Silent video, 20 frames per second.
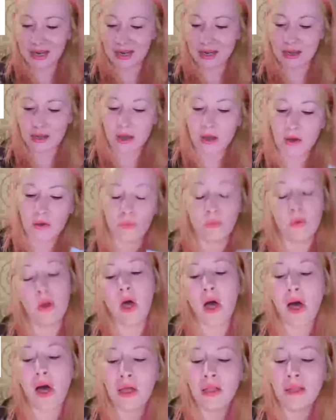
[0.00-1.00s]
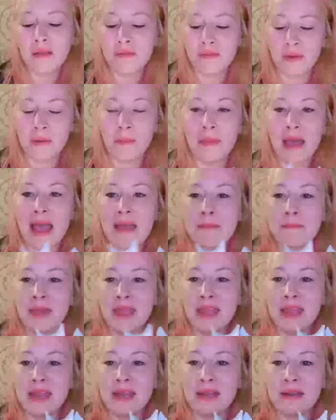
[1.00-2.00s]
all of them, I
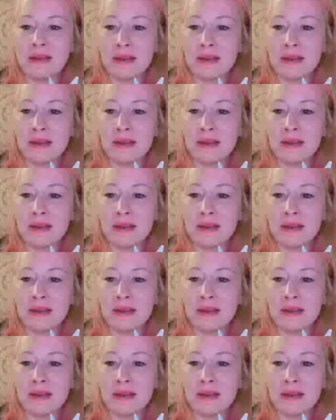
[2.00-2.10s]
made